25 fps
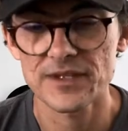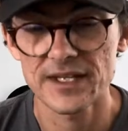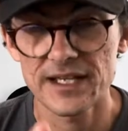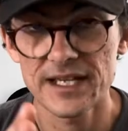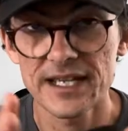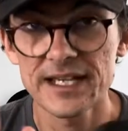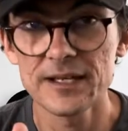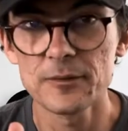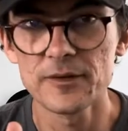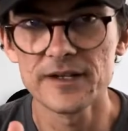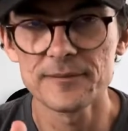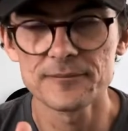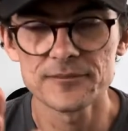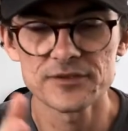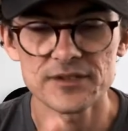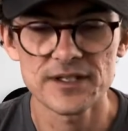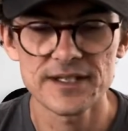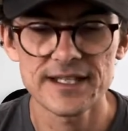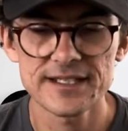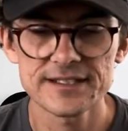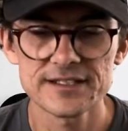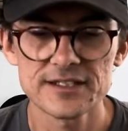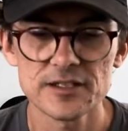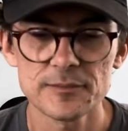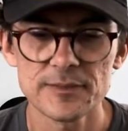Anyway, so
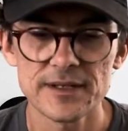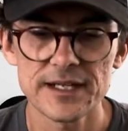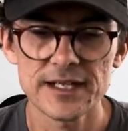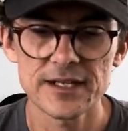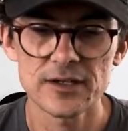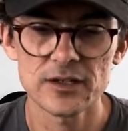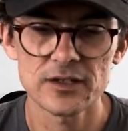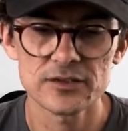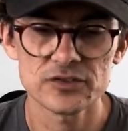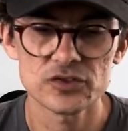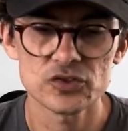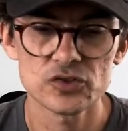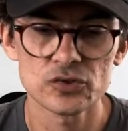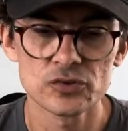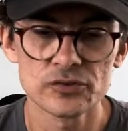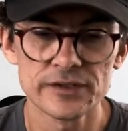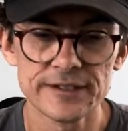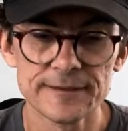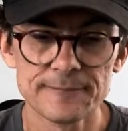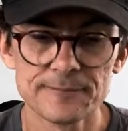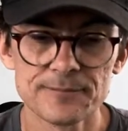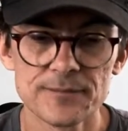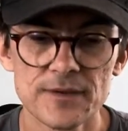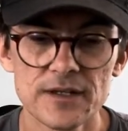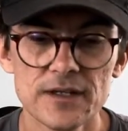that's the background story.
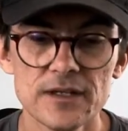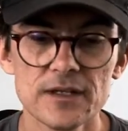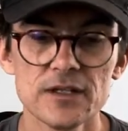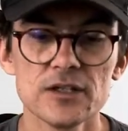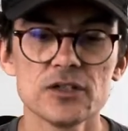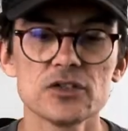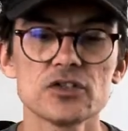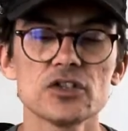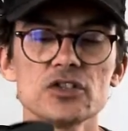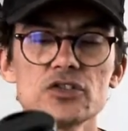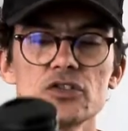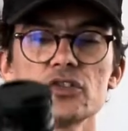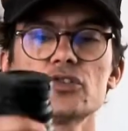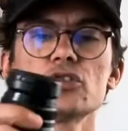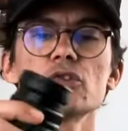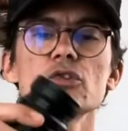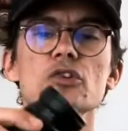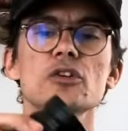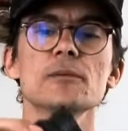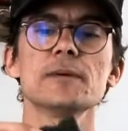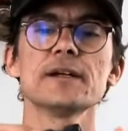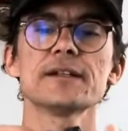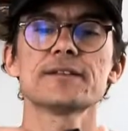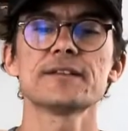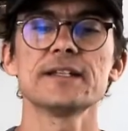Just to talk
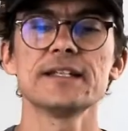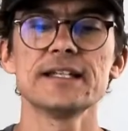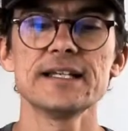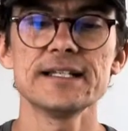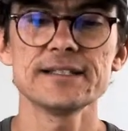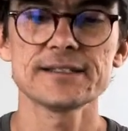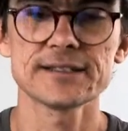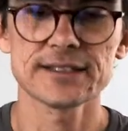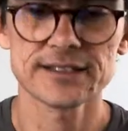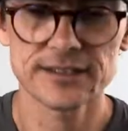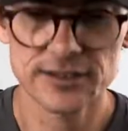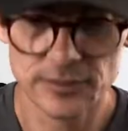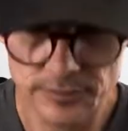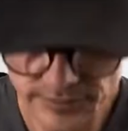about the lens a little